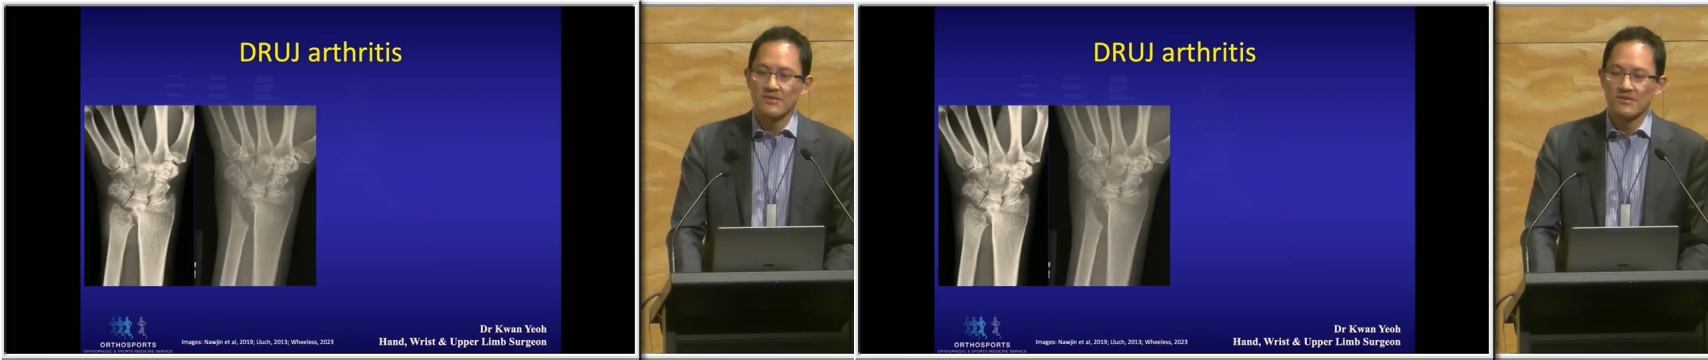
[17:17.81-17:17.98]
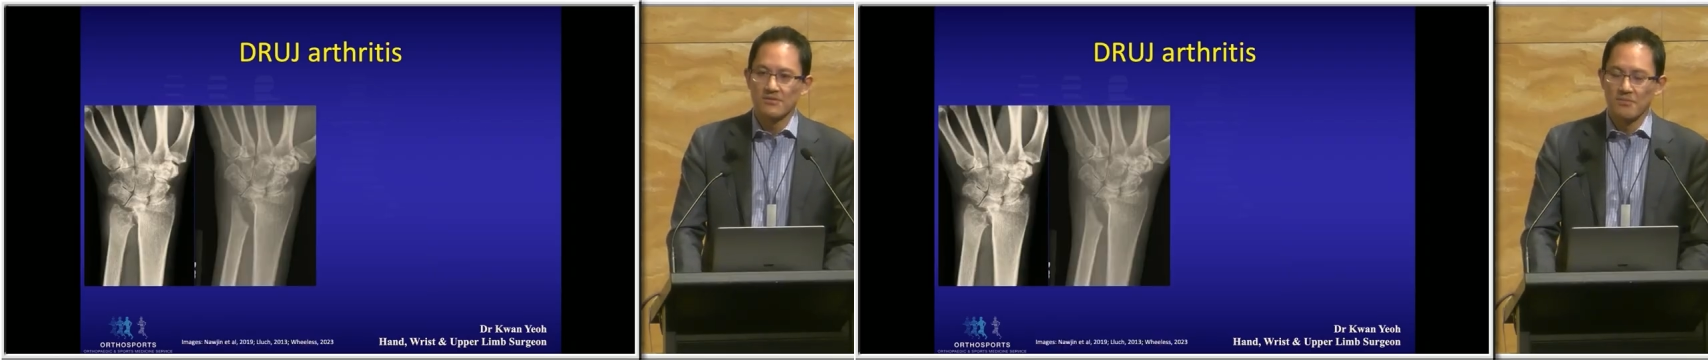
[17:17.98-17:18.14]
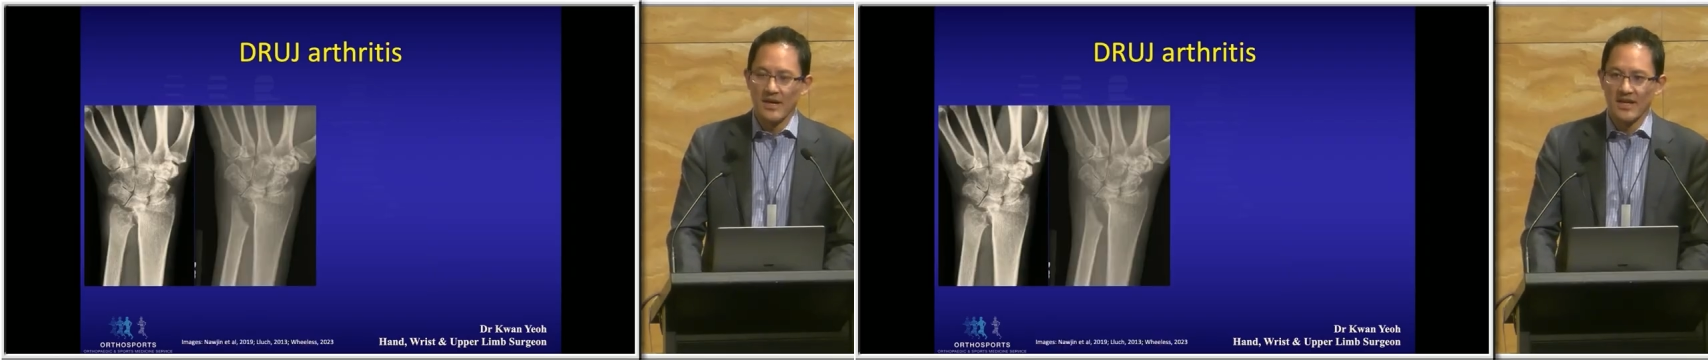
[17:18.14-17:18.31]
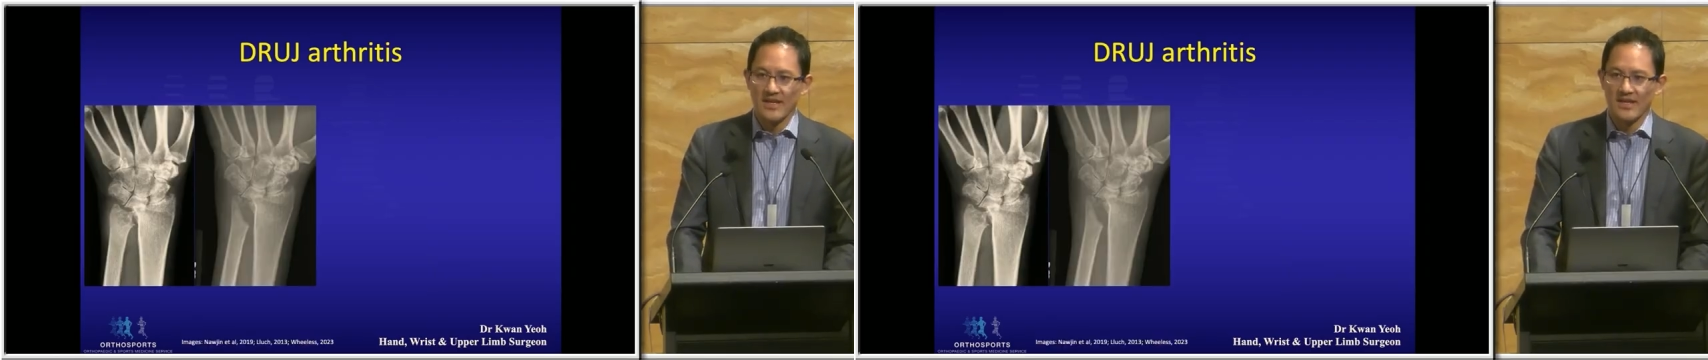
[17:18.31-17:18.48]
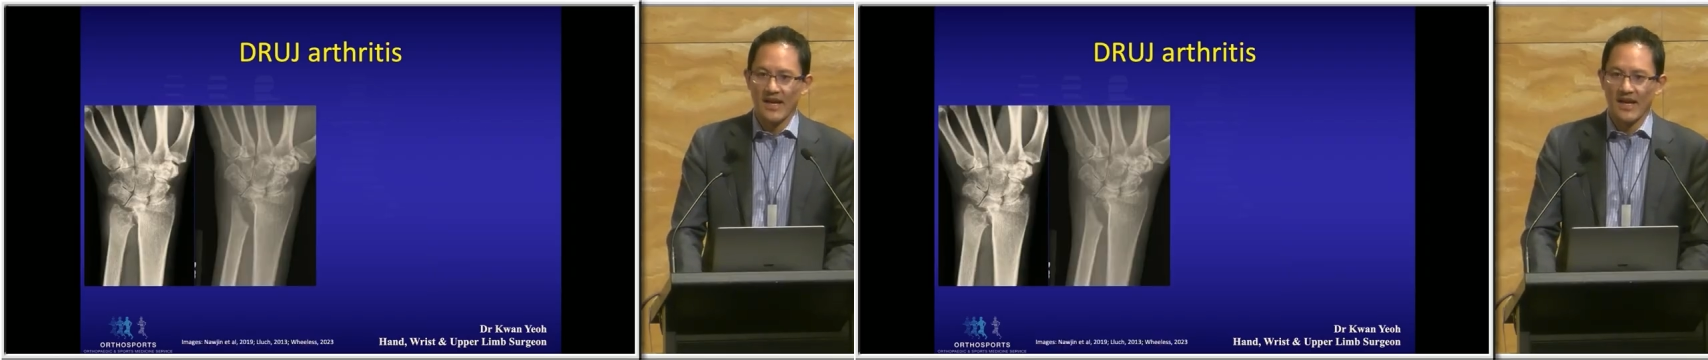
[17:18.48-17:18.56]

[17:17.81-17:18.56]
you may